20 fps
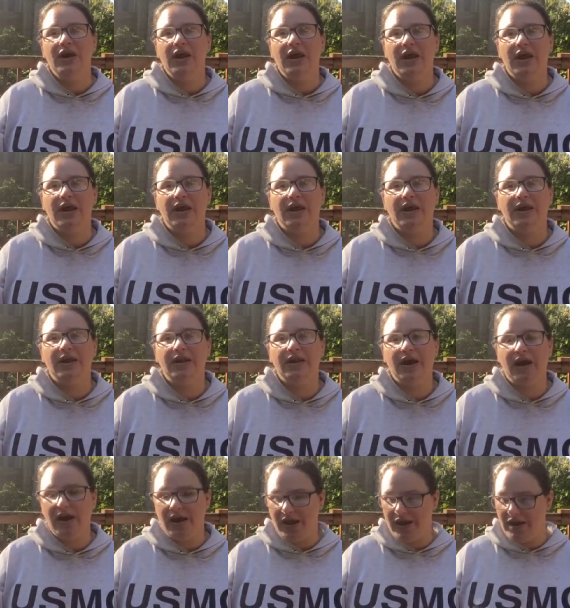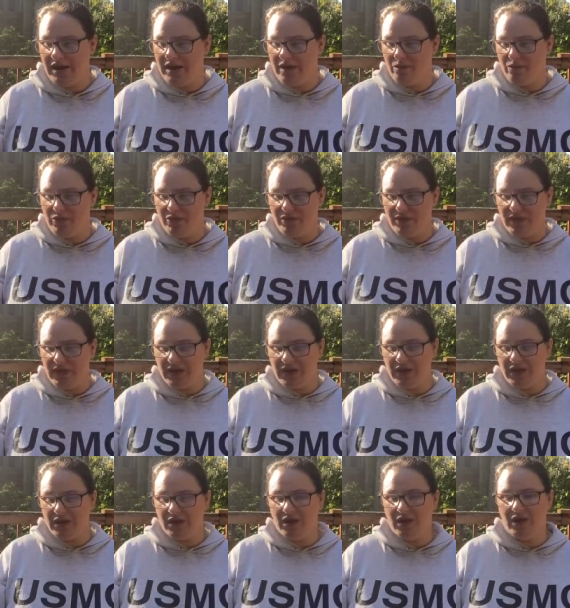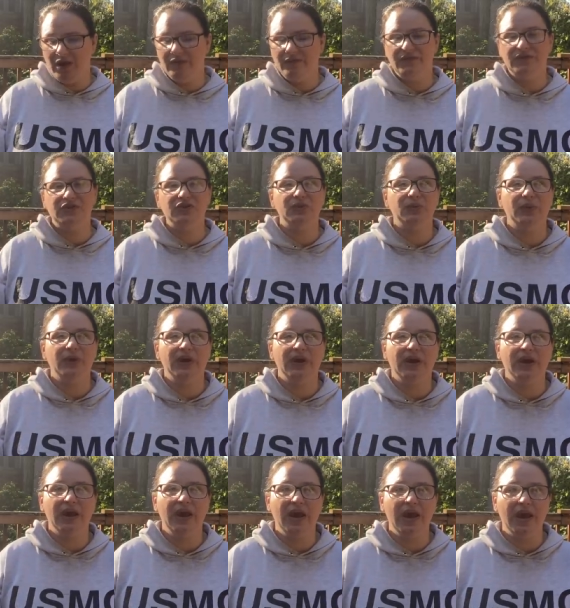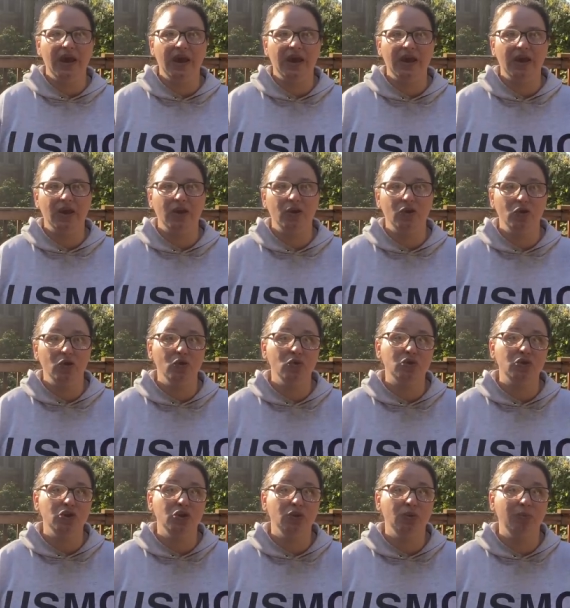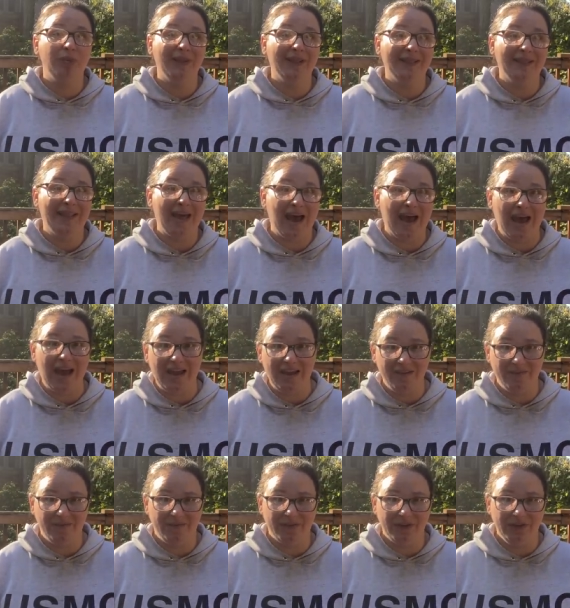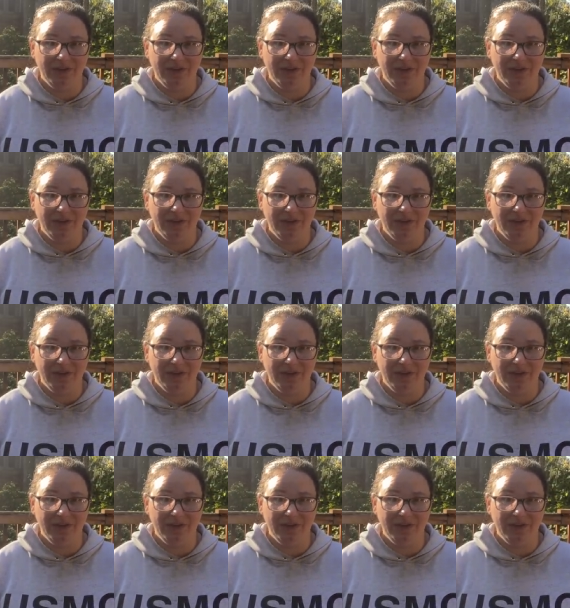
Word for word: and I am thinking of doing a YouTube live,